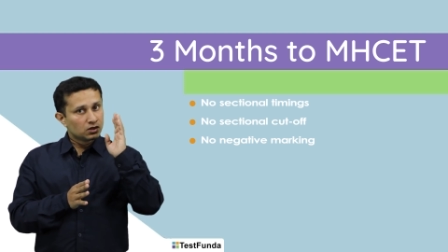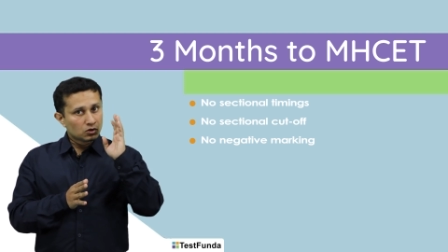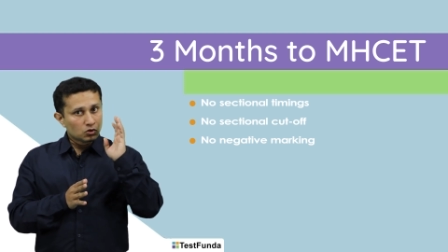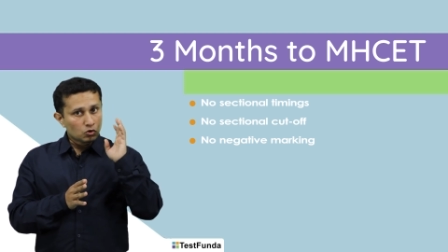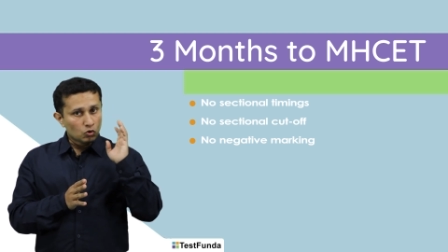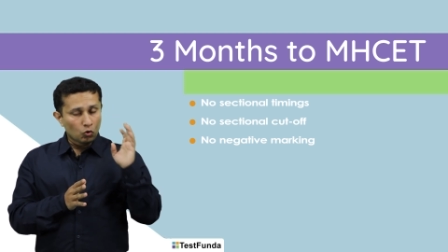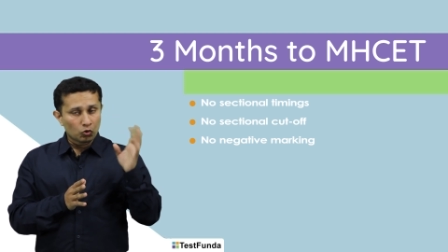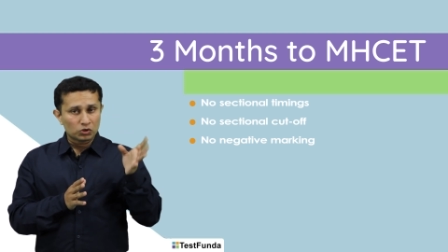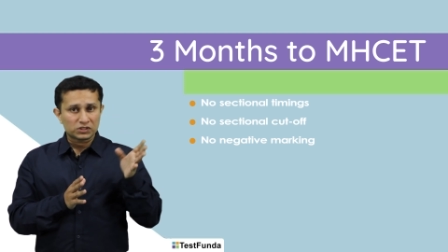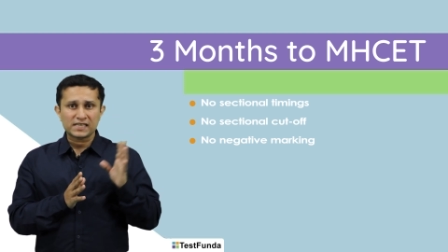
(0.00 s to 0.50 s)

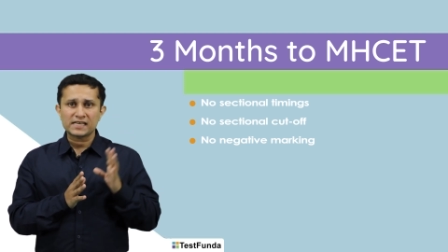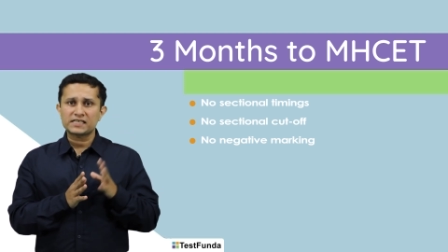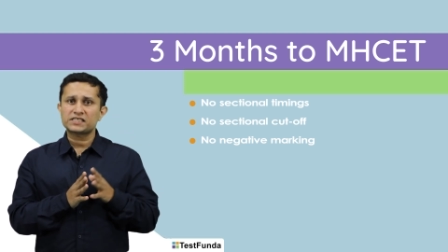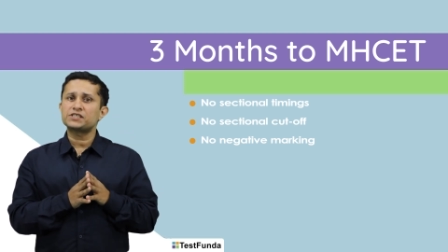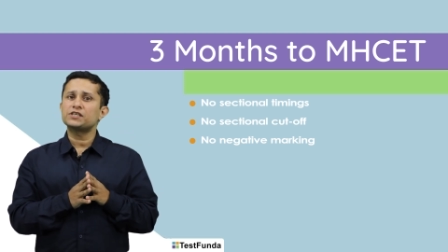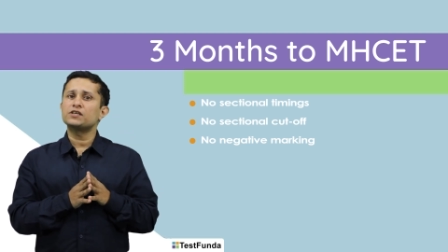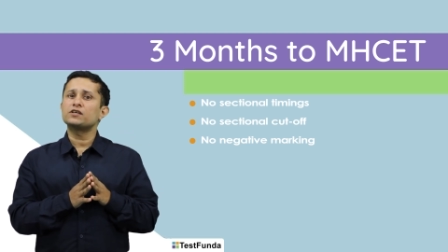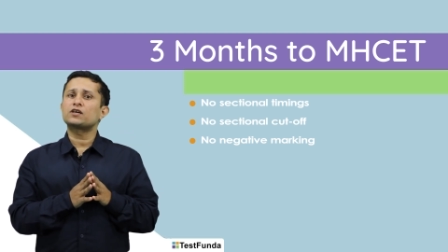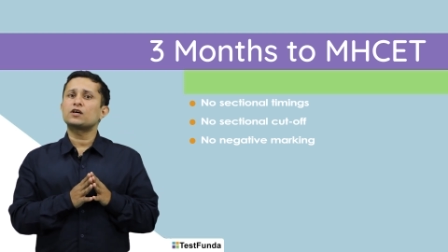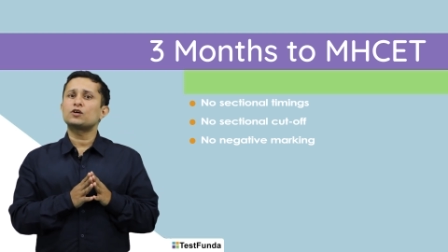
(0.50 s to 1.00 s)
no
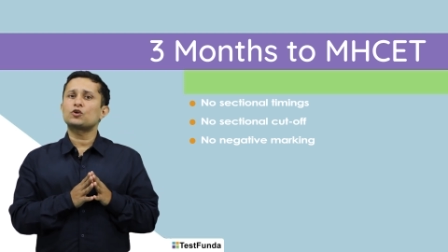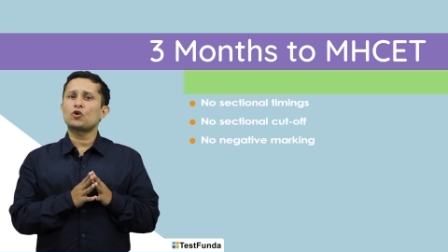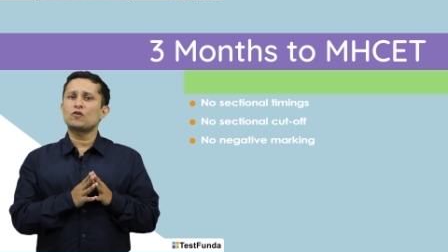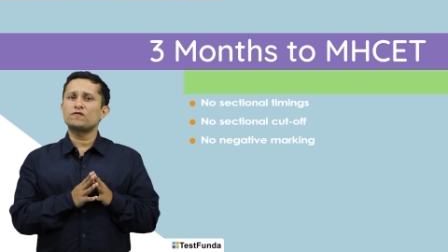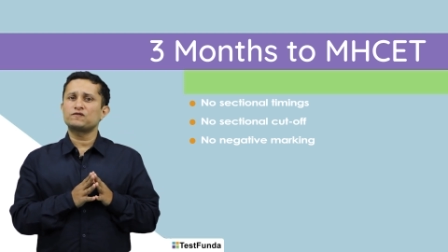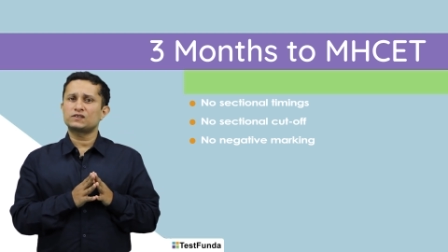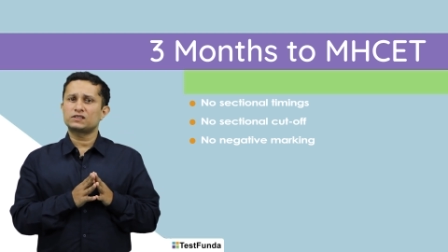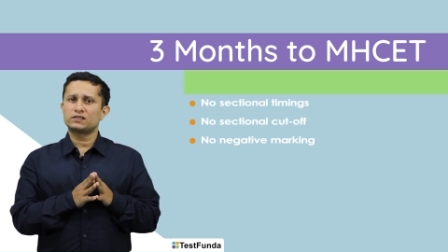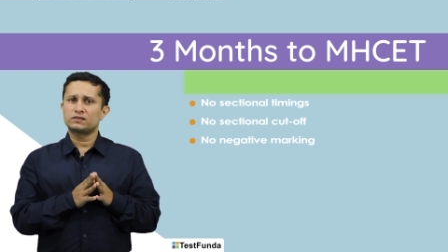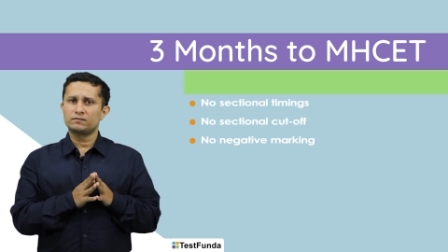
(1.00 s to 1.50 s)
sectional
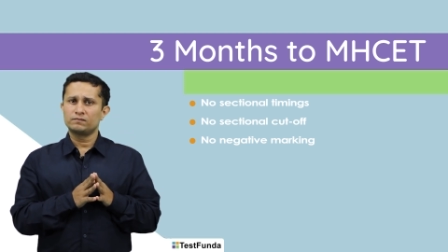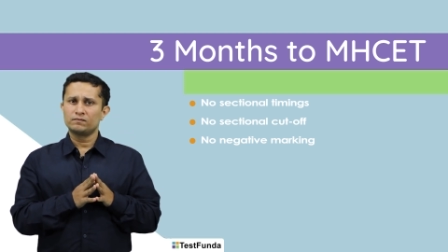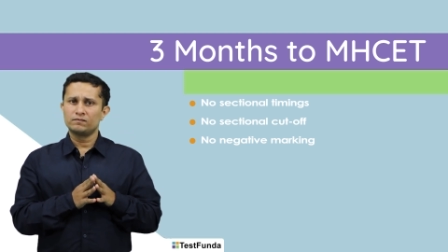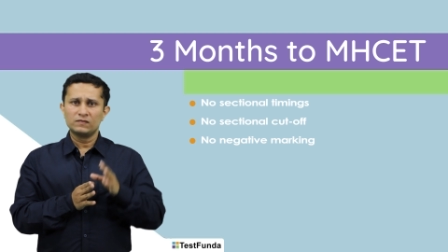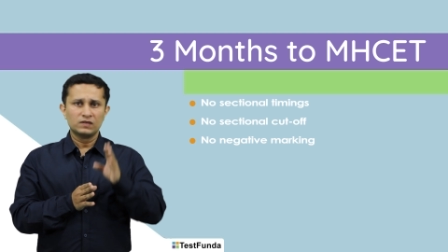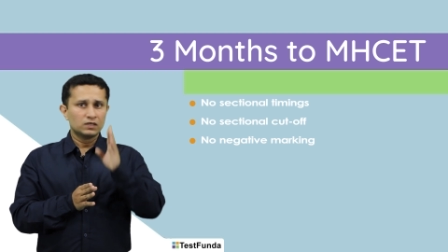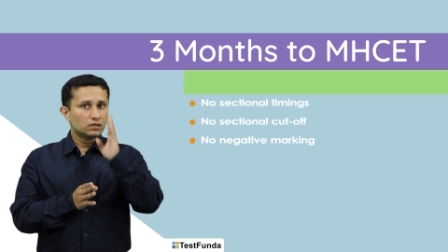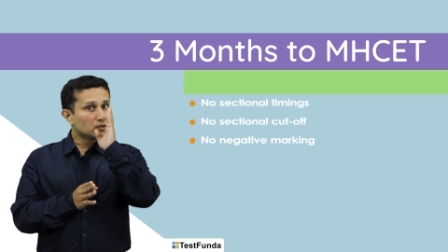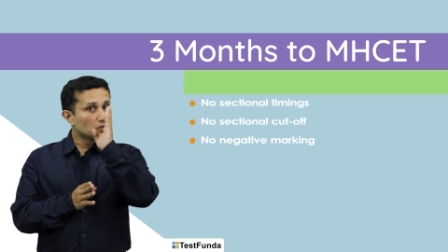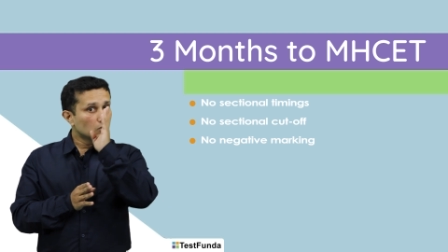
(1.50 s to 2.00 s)
cutoffs,
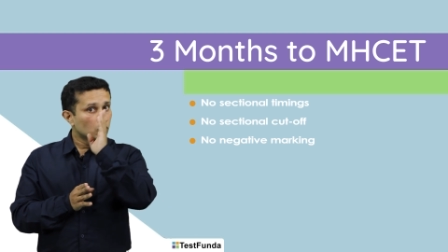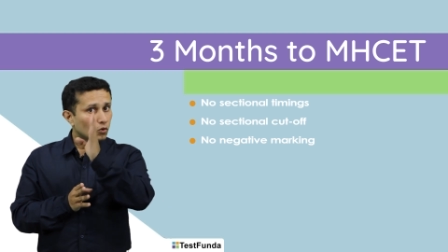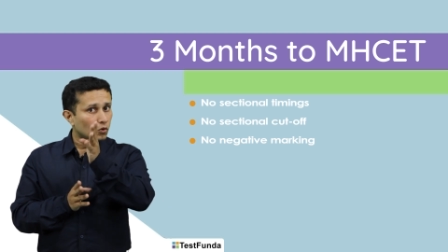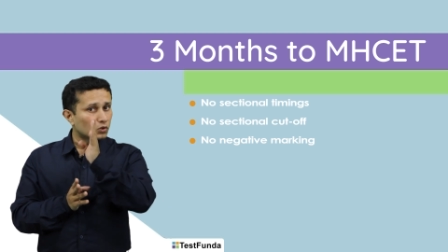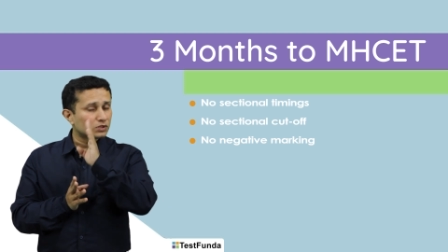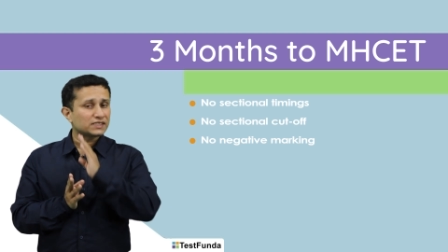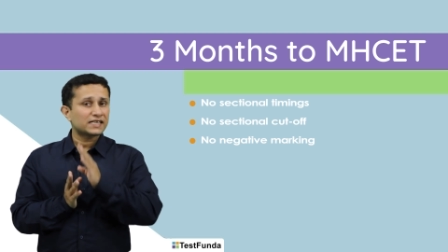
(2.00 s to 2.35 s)
no